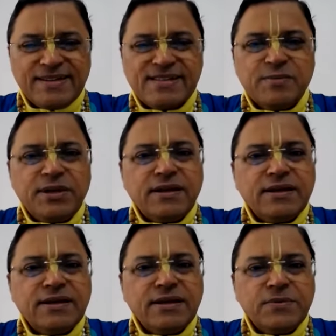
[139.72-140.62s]

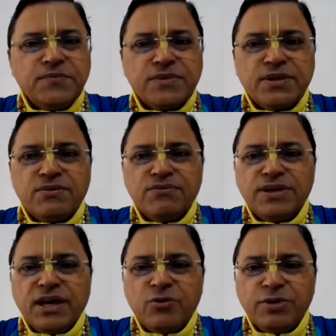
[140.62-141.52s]
Similarly,
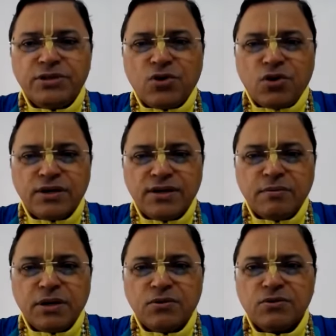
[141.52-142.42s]
we have been talking
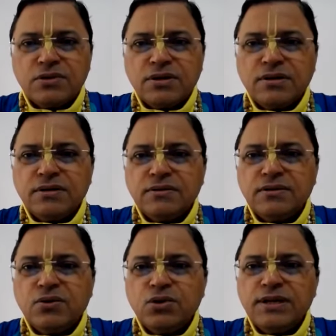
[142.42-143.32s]
about uh,
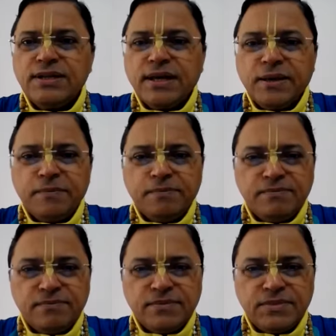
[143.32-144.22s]
the holy name,
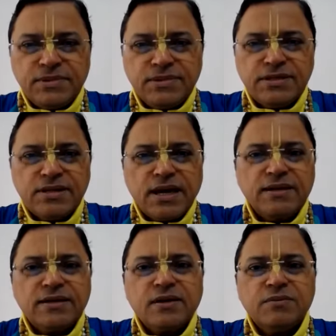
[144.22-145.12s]
the
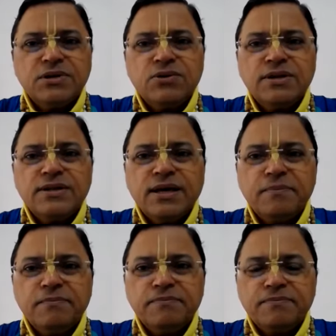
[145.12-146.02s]
chanting of the holy
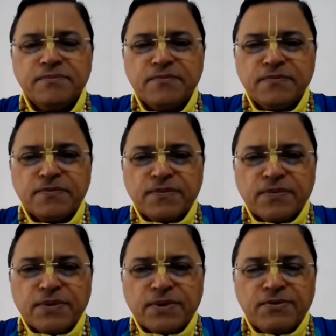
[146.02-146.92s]
name,
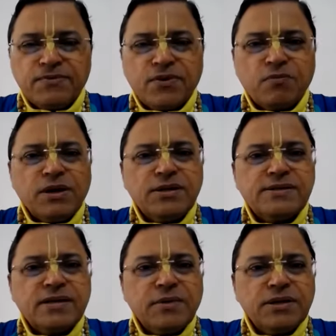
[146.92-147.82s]
for
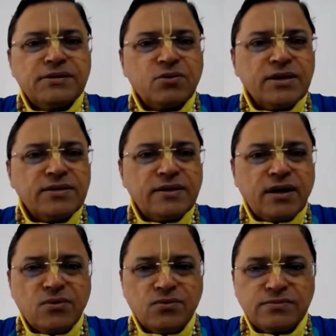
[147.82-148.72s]
months and months together
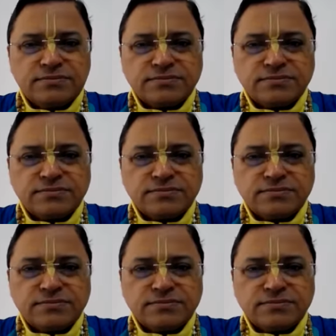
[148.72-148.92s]
now.